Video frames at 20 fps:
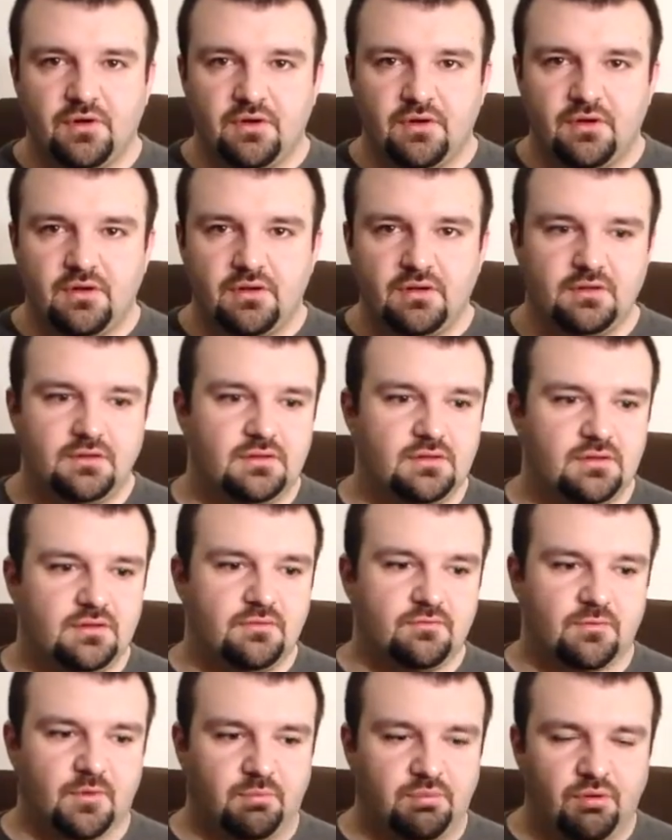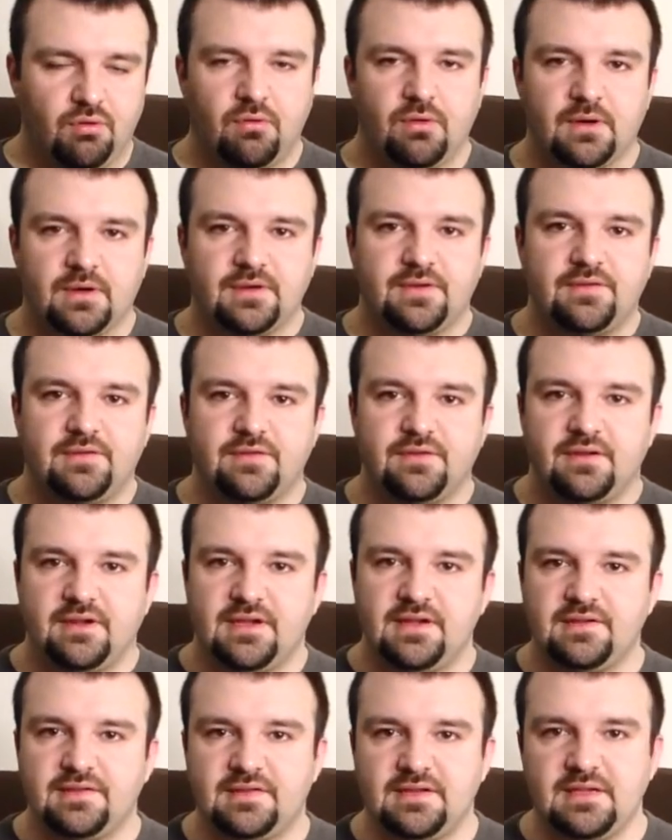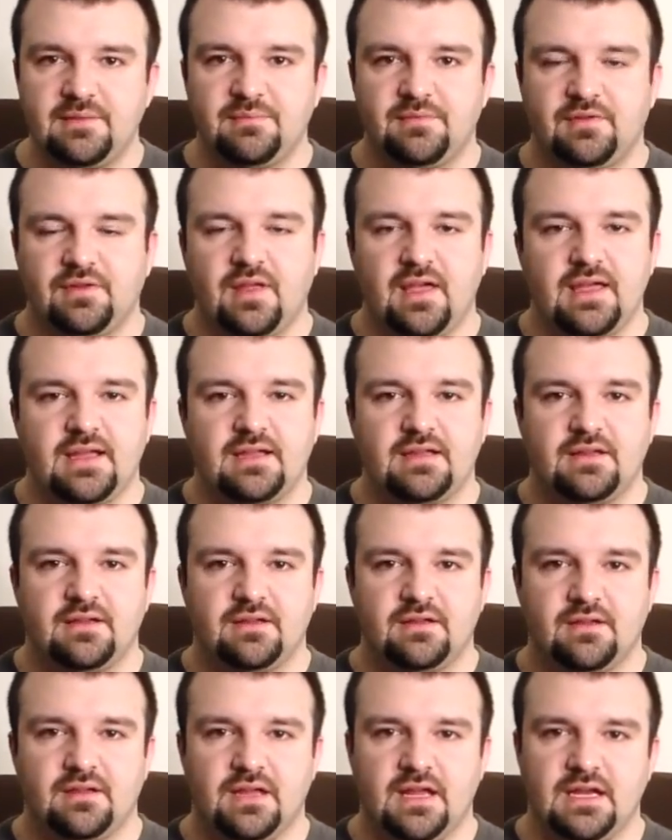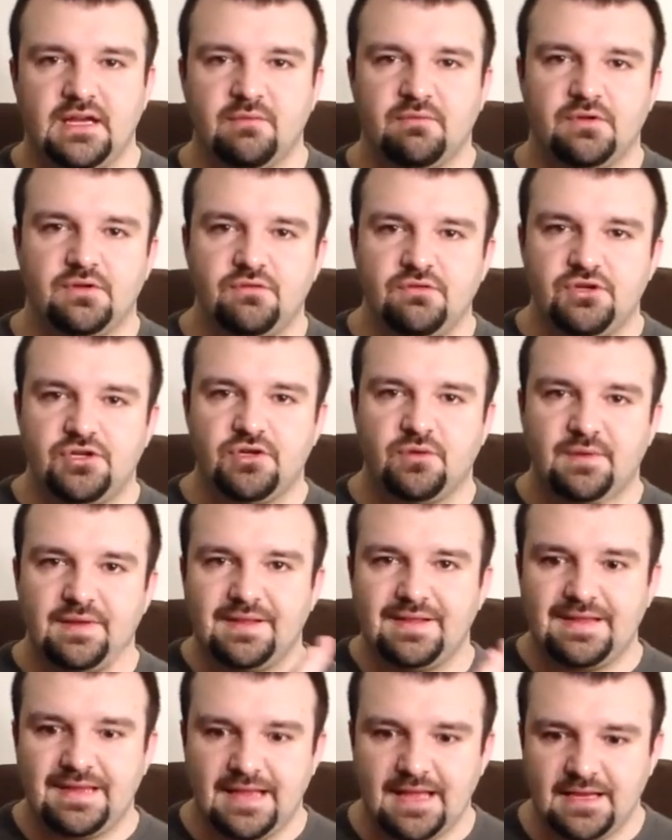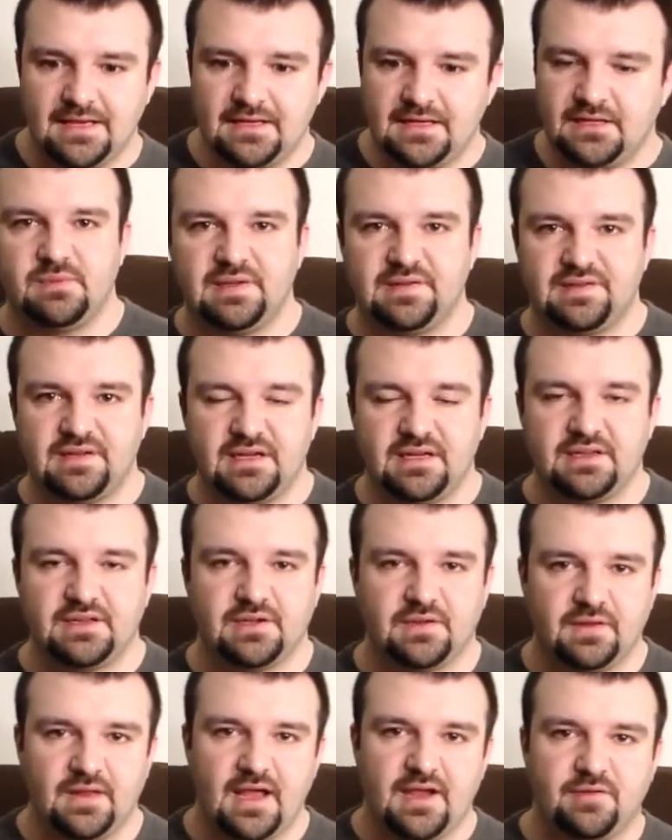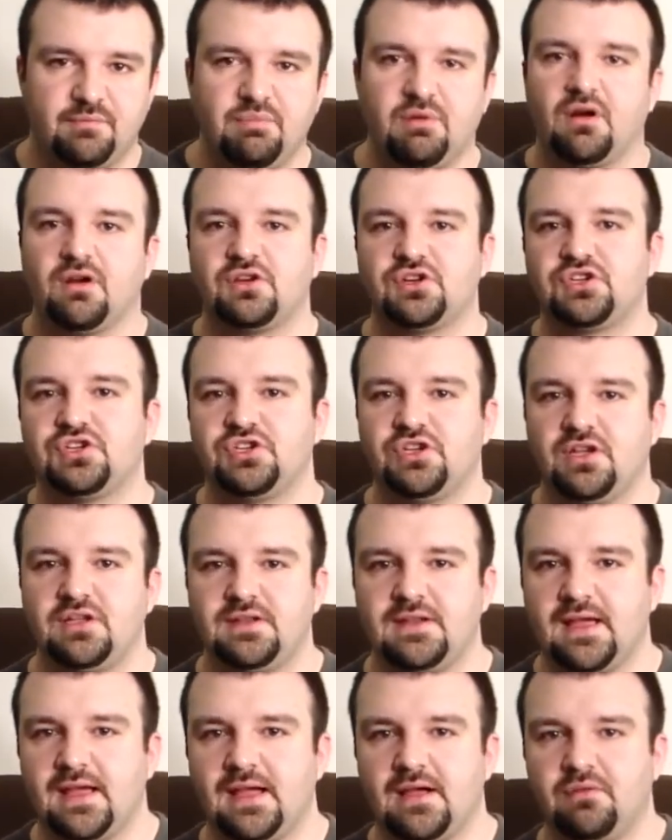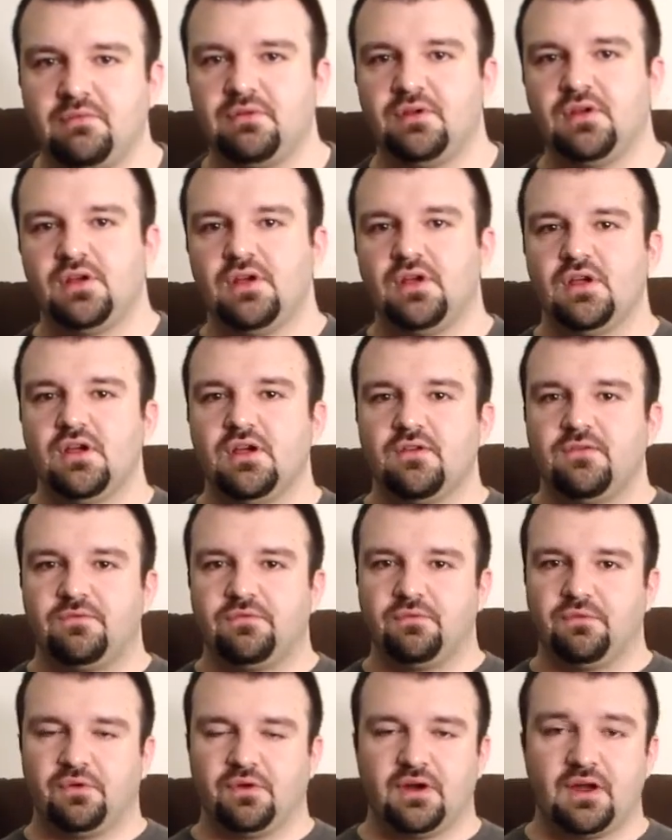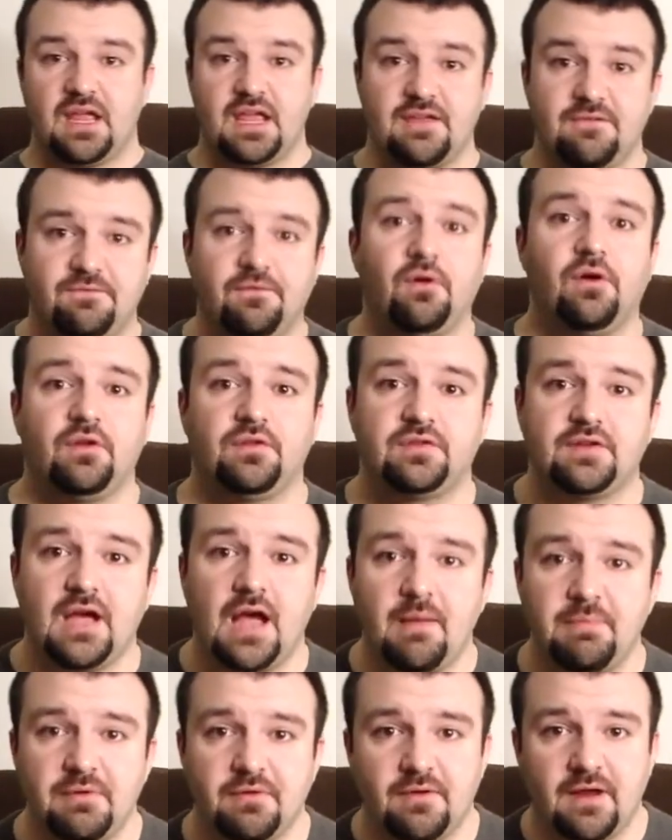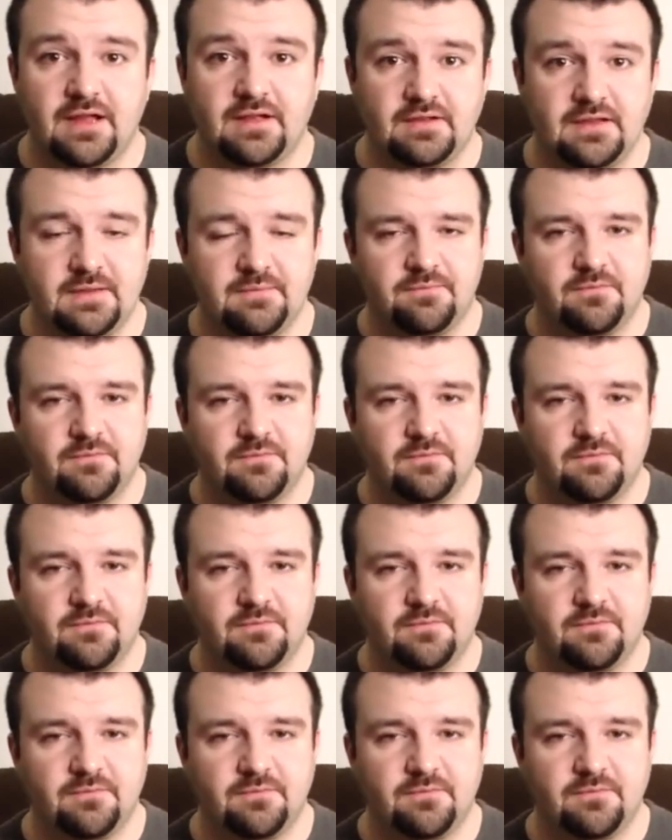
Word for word: all reports, it seems like anyone who's showing the ending is getting their last part shut down for a false copyright claim